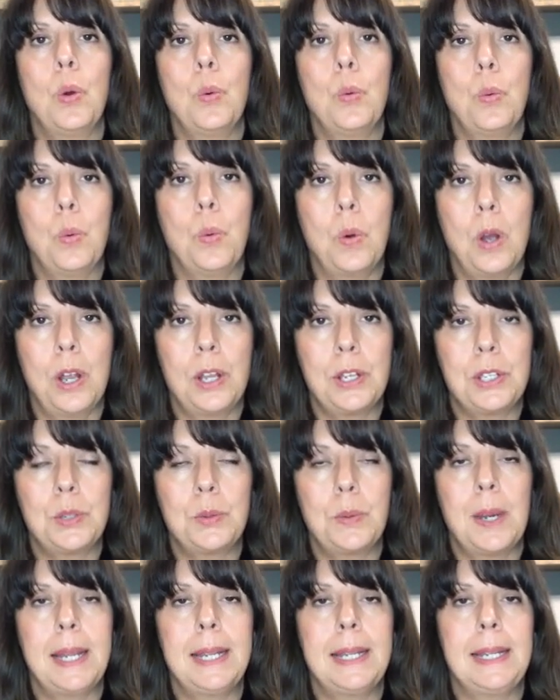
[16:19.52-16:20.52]
What
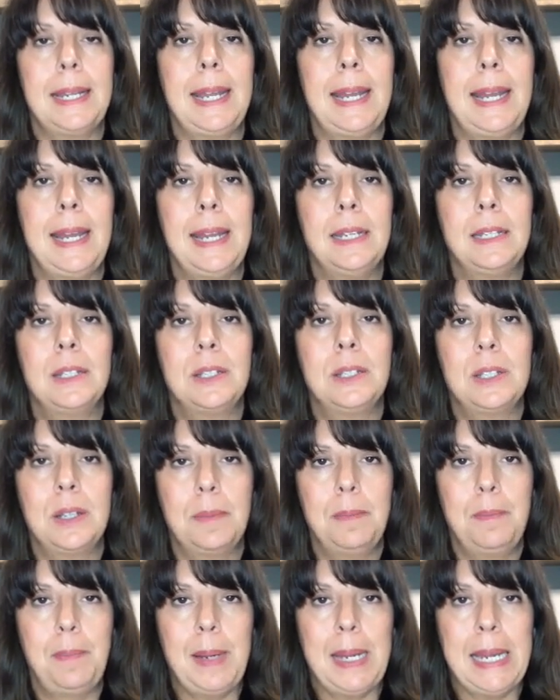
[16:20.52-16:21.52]
do I need
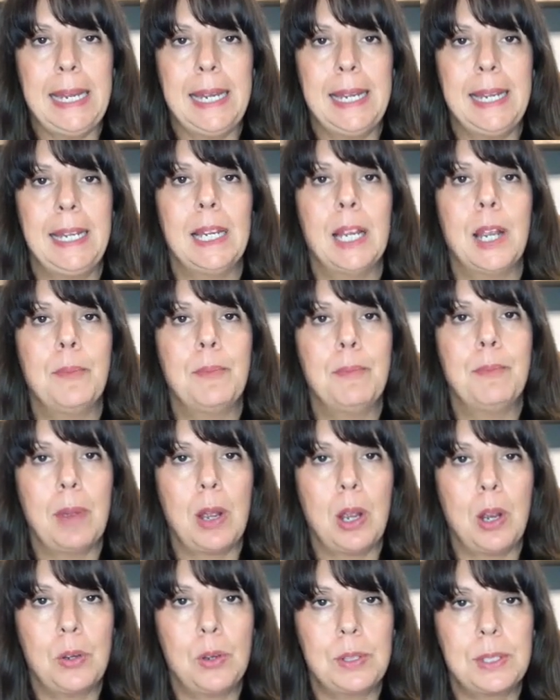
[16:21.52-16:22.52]
to be
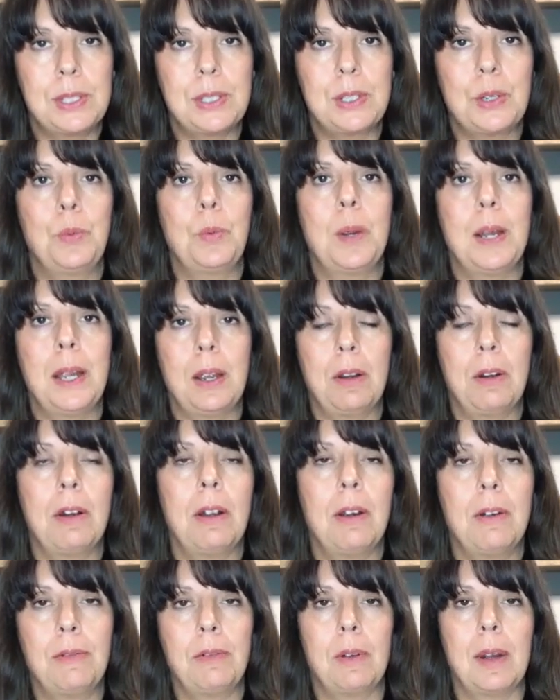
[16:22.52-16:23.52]
most aware
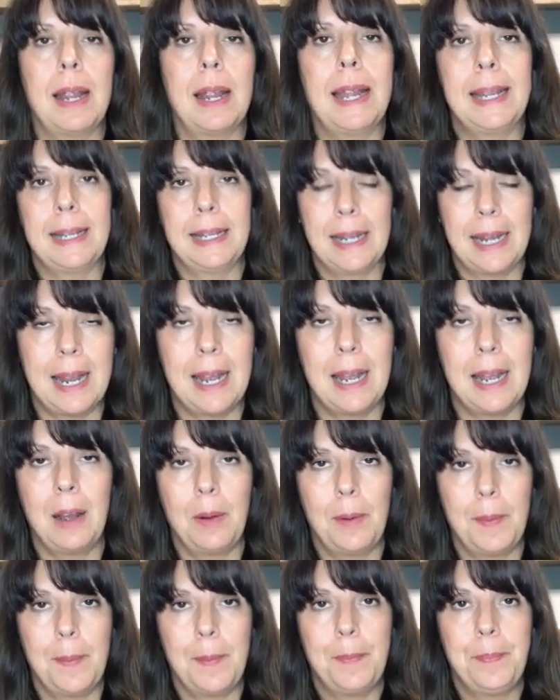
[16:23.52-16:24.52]
of right
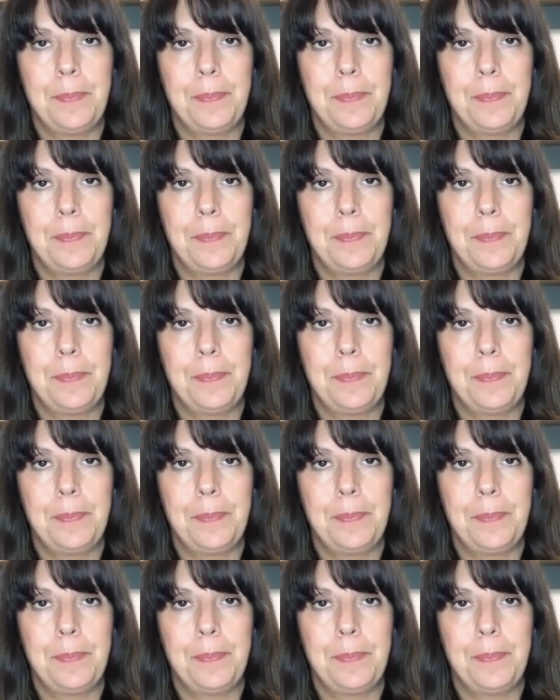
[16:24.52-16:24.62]
now?